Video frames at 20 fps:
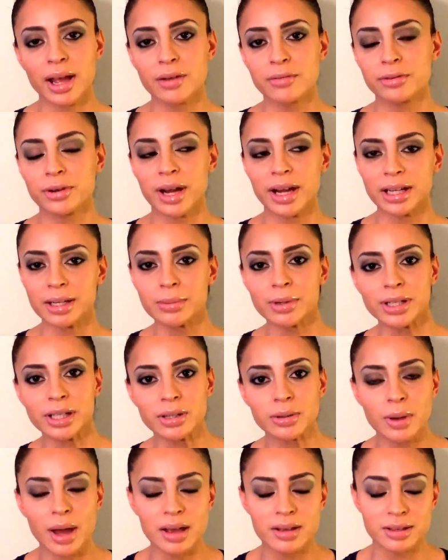And for anybody
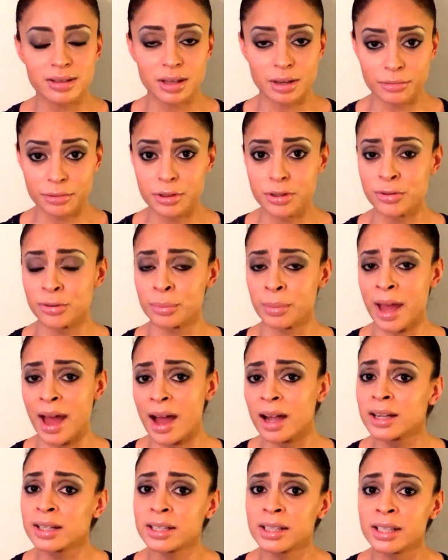who suffers from
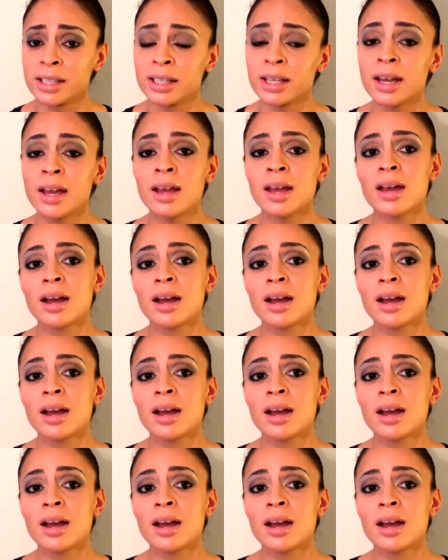acne